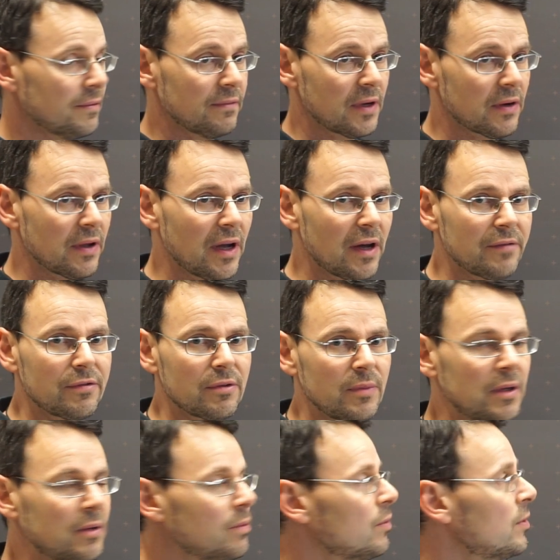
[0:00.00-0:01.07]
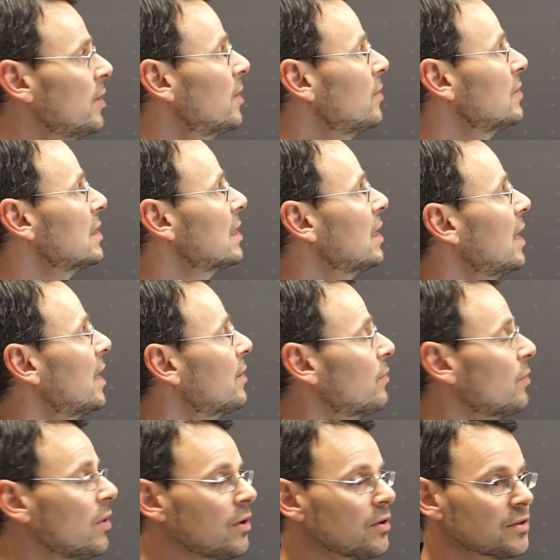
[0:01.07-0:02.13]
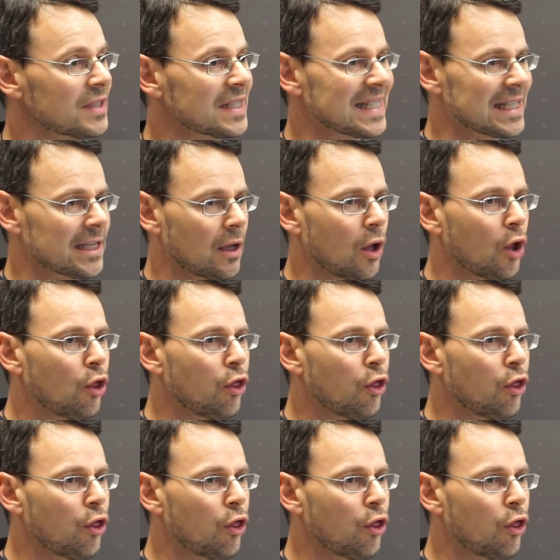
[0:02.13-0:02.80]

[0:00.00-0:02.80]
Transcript: very hard for me to pronounce, Lagrange's